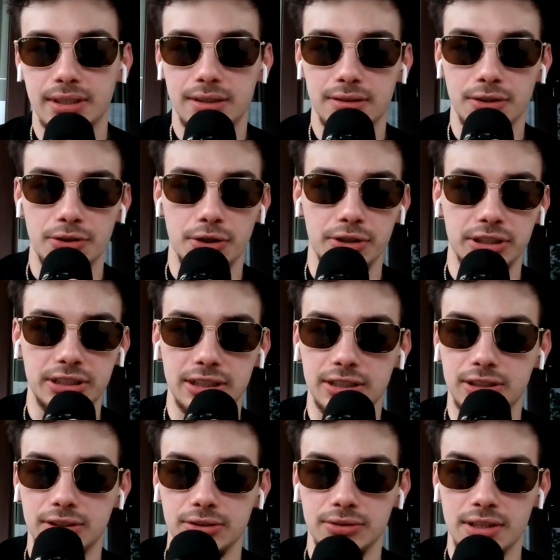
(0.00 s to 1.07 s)
3rd
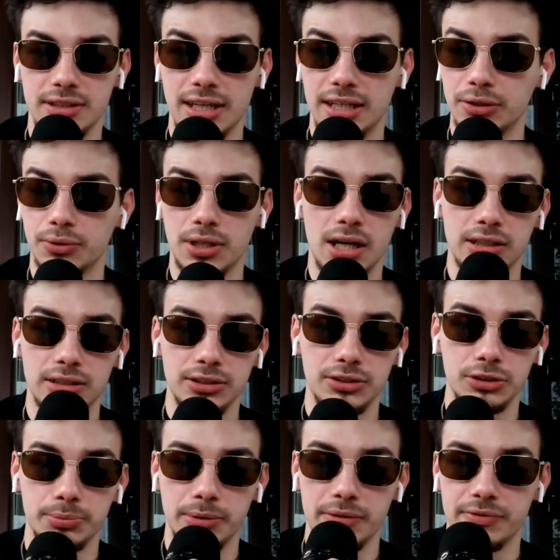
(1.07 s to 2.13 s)
assist to Nathaniel Collins,
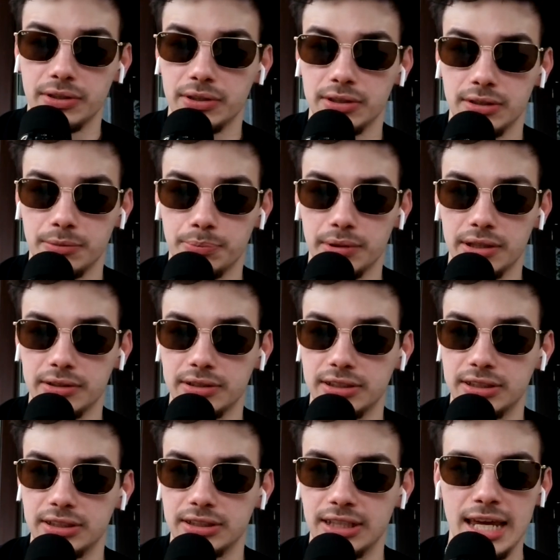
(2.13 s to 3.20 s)
who's been a very good player this
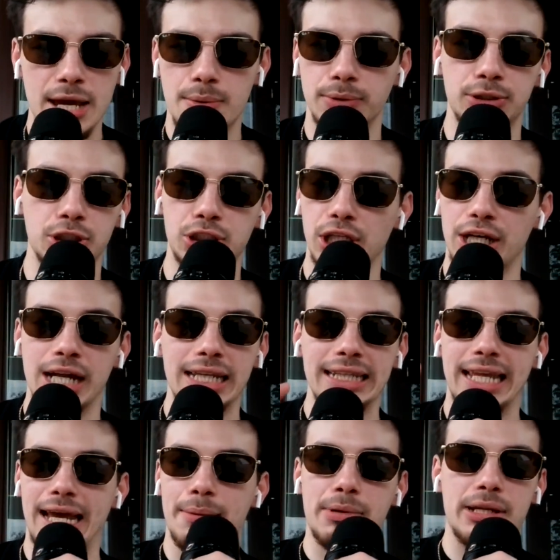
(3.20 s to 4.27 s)
season. It was just a
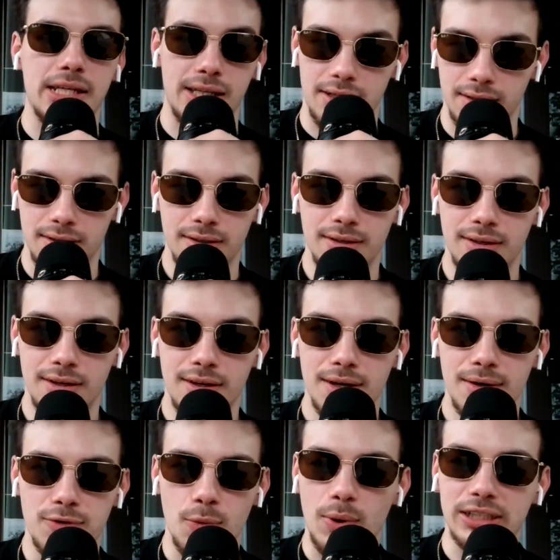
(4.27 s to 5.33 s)
calamity
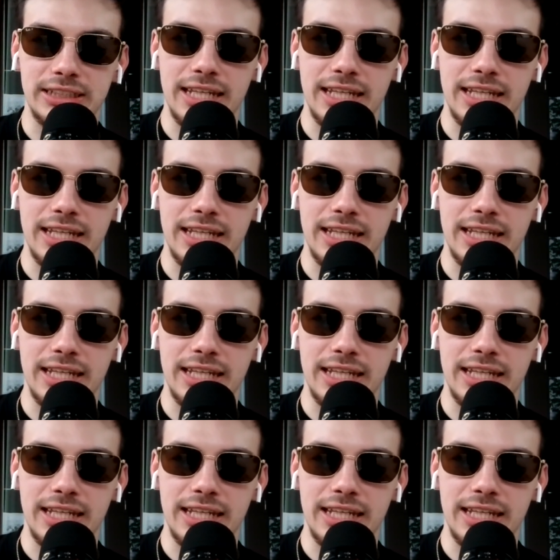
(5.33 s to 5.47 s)
for West